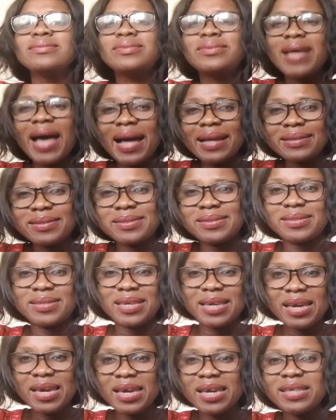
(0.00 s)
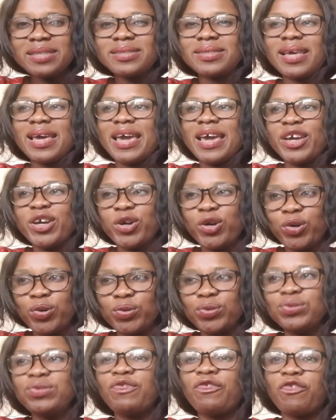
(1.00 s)
That is a
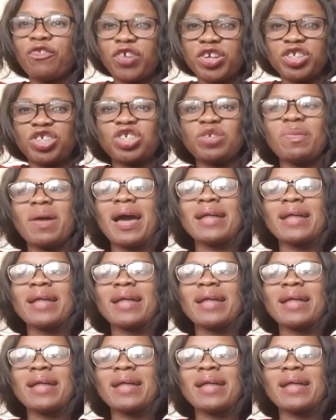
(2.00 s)
good friendship,